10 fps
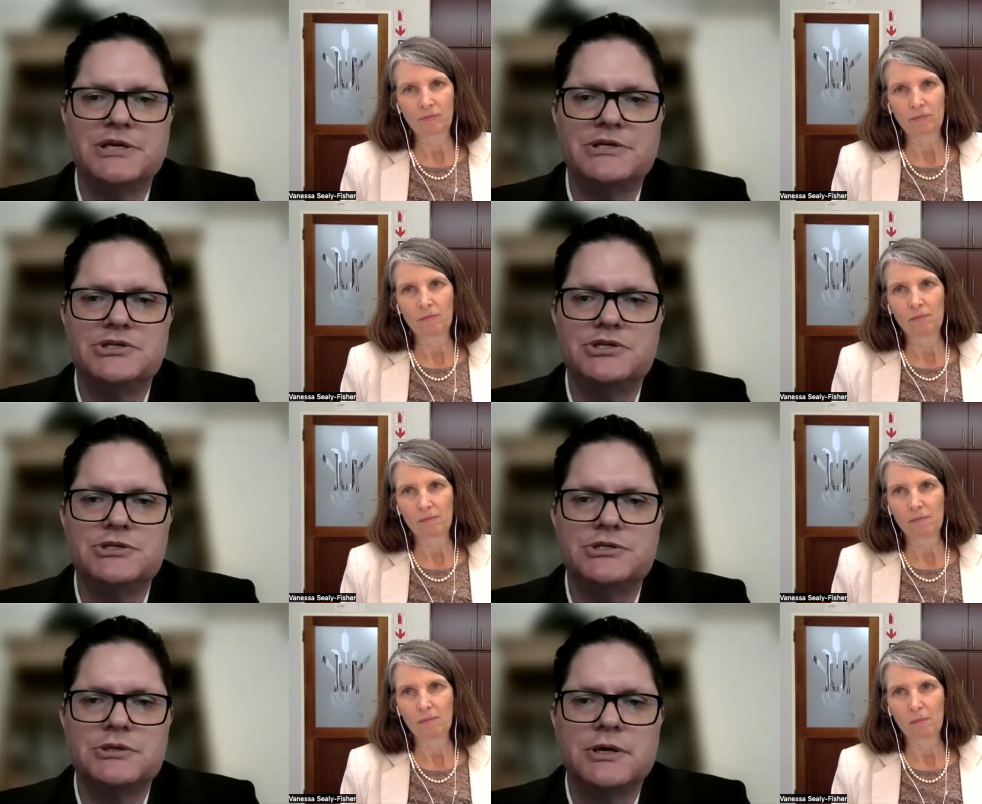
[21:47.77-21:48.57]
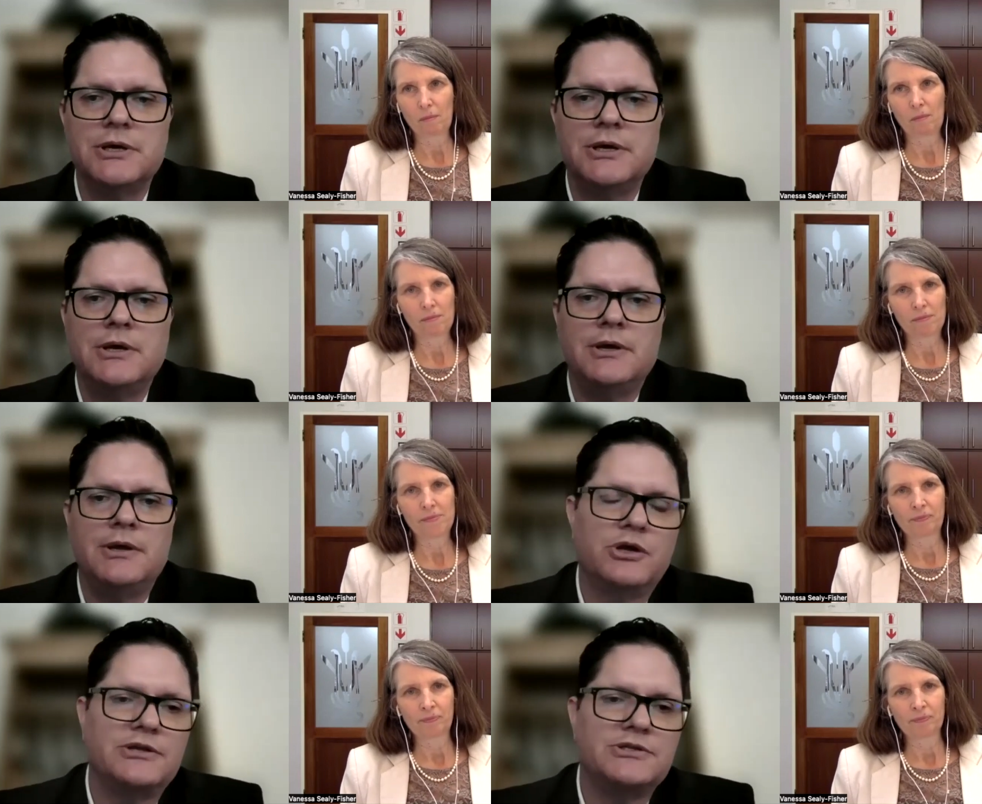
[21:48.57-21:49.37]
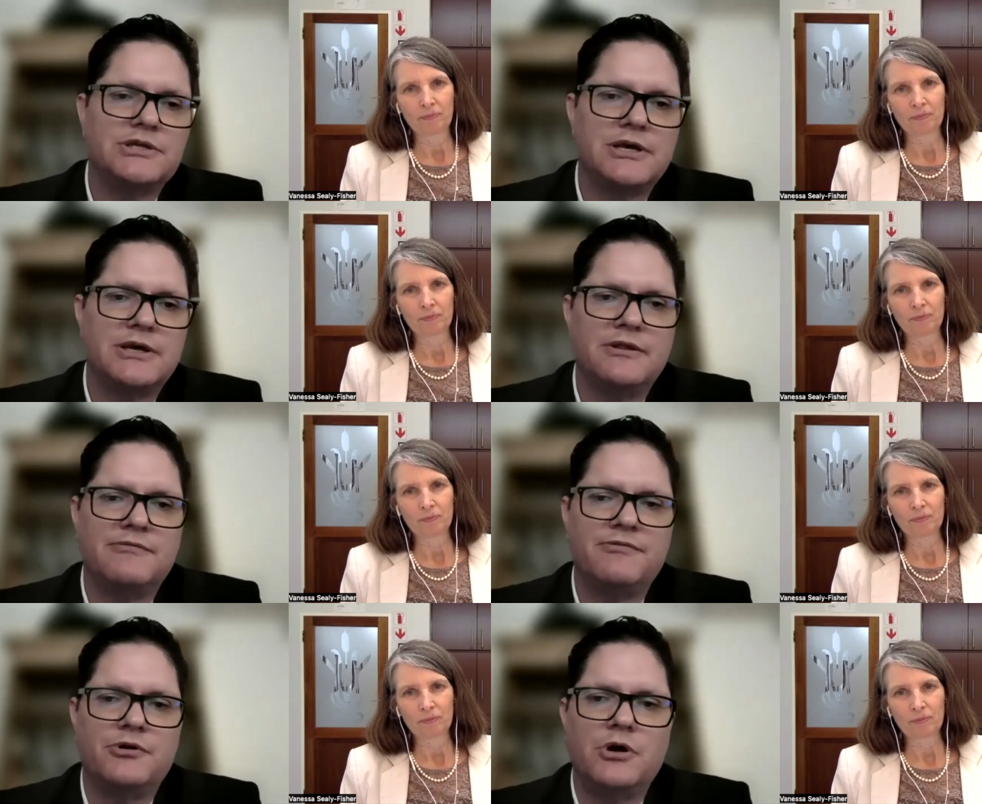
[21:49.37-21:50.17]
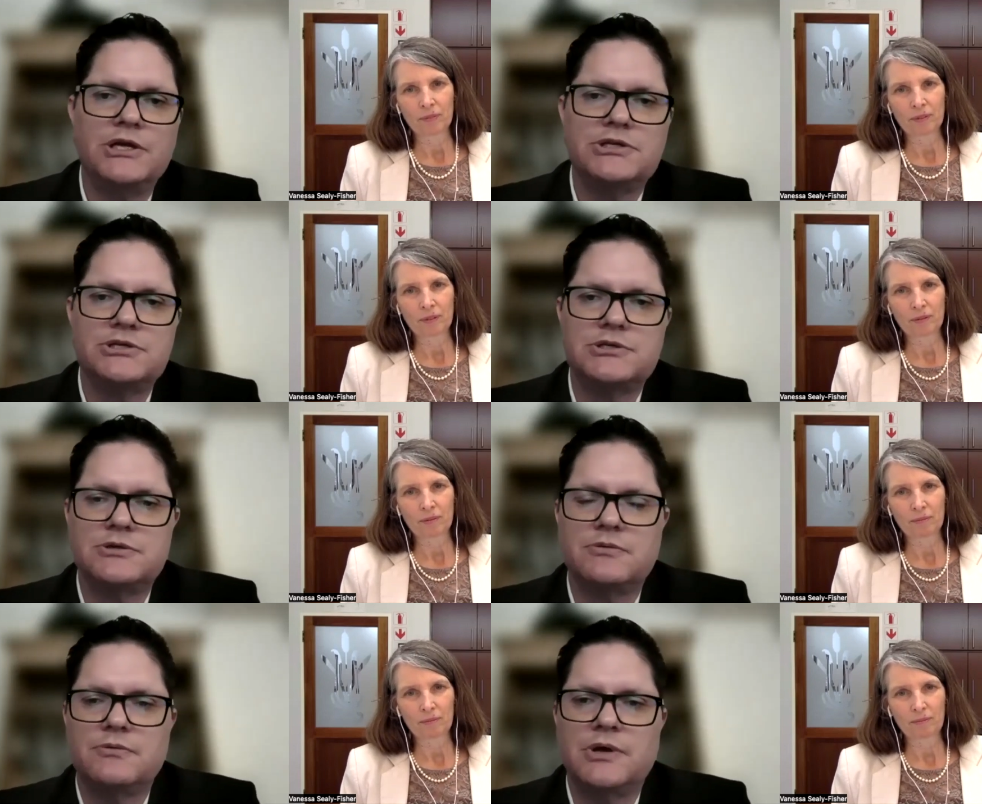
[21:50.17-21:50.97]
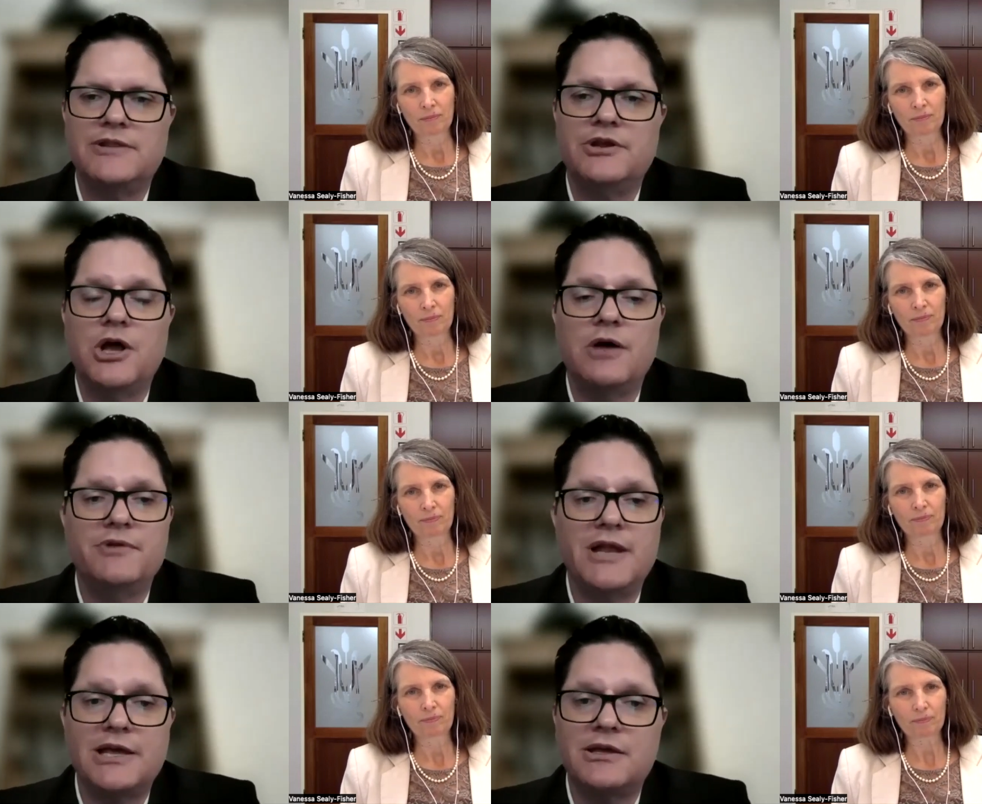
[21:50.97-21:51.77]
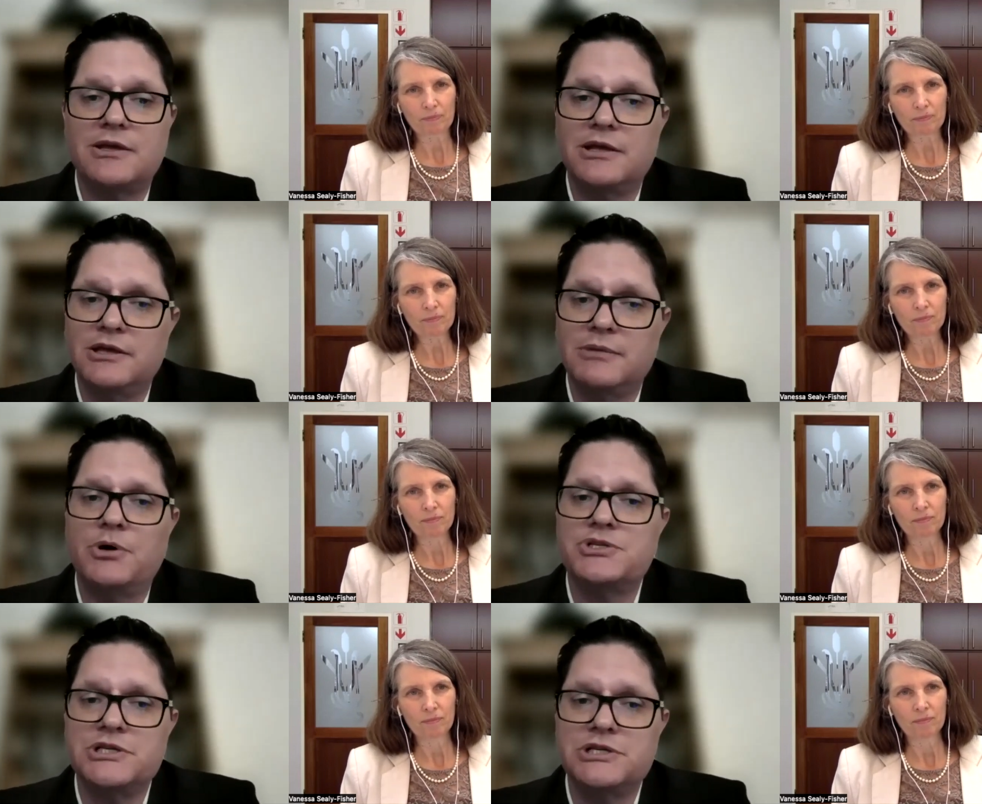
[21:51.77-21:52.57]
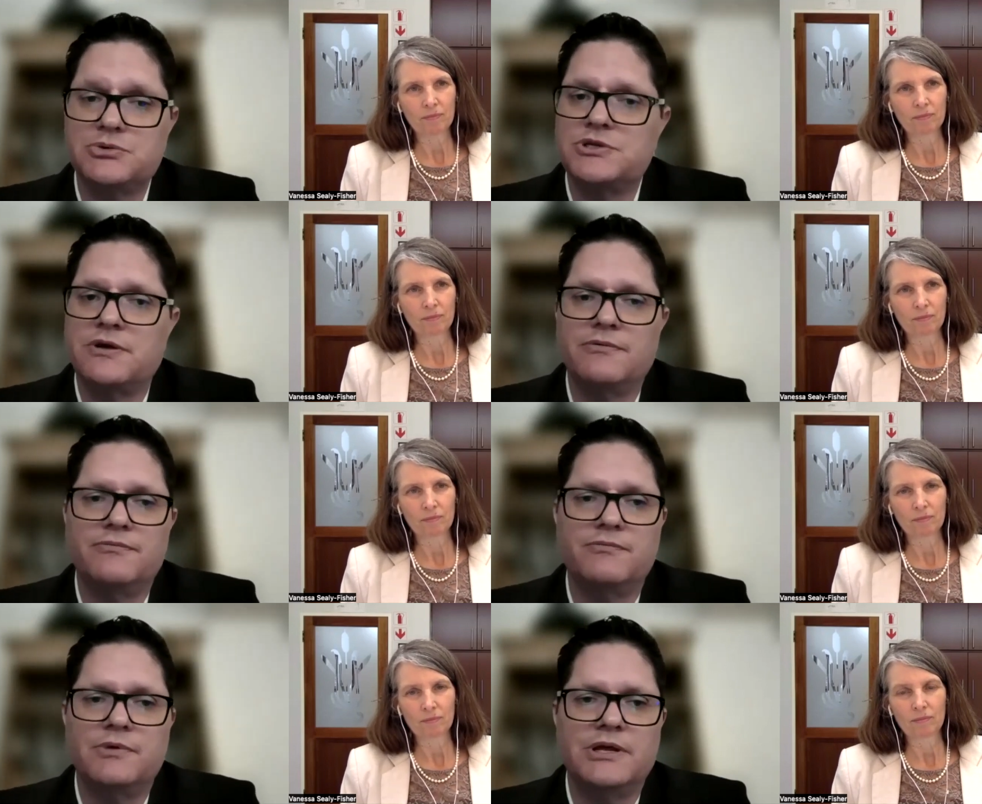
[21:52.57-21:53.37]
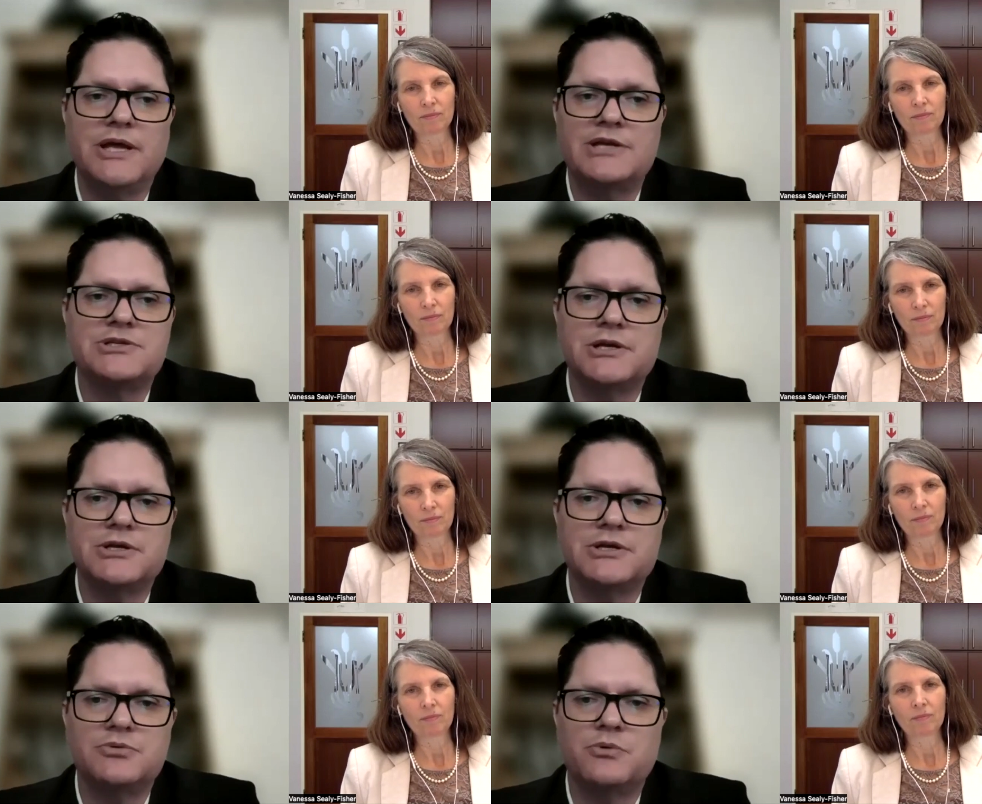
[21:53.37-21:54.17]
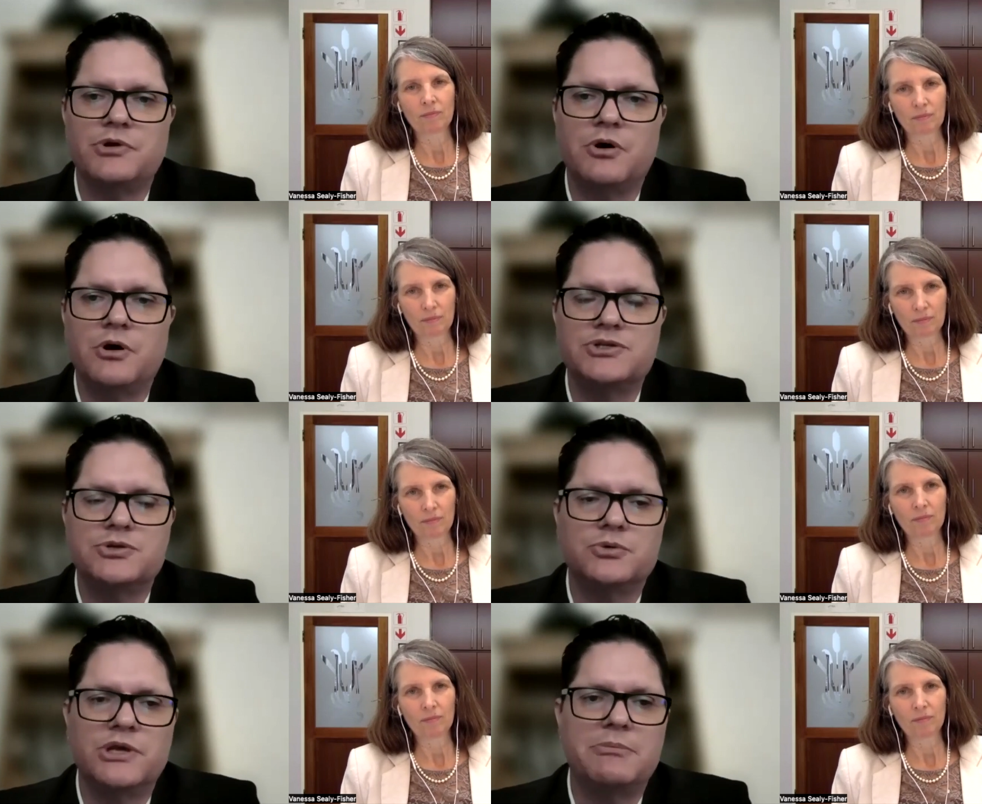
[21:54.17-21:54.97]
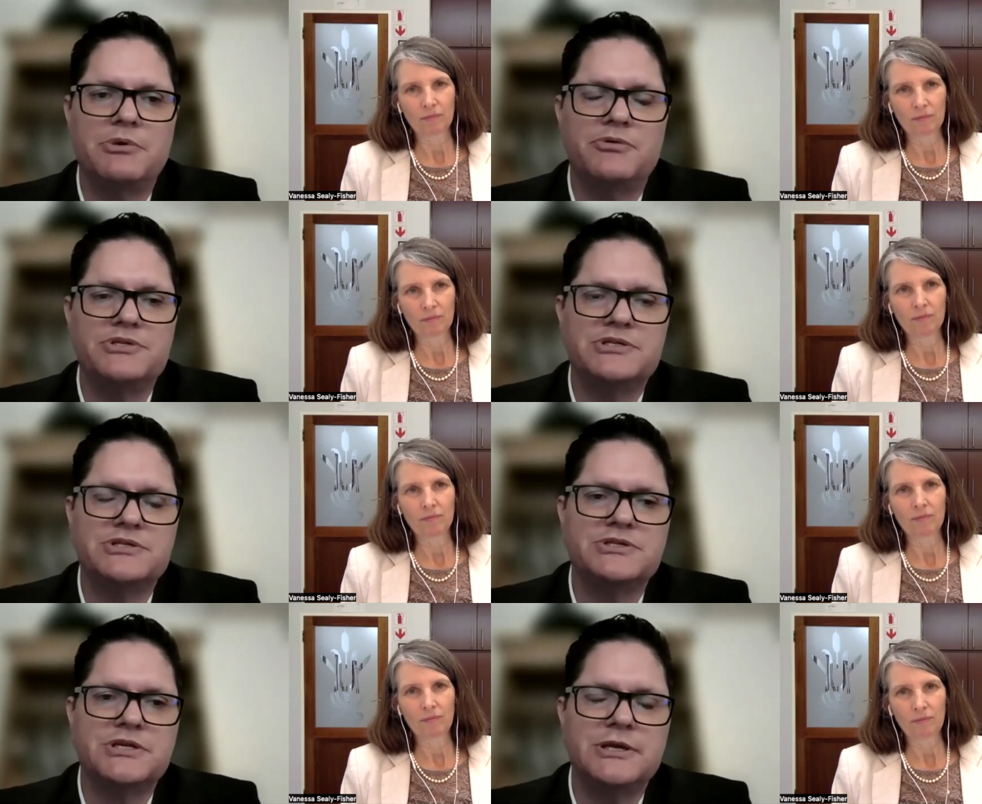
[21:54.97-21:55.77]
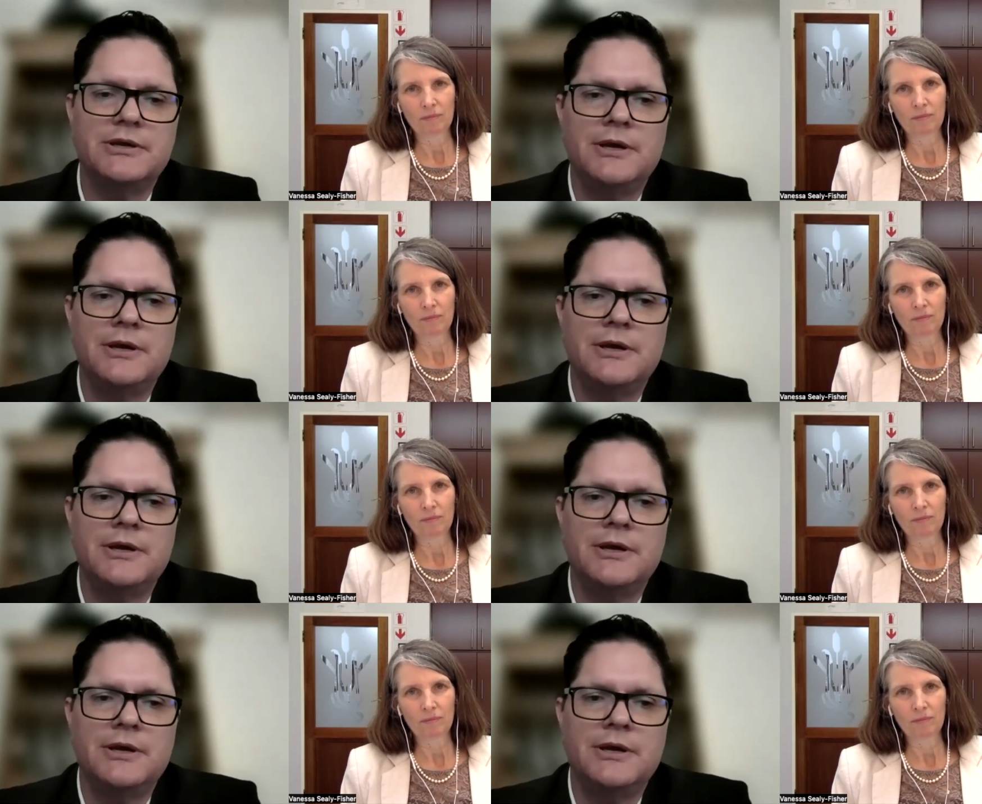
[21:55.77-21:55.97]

Speaker 1: percentages. You can look at uh, the phenolics and the Novolac uh, epoxy is also excellent with regards to chemical resistance.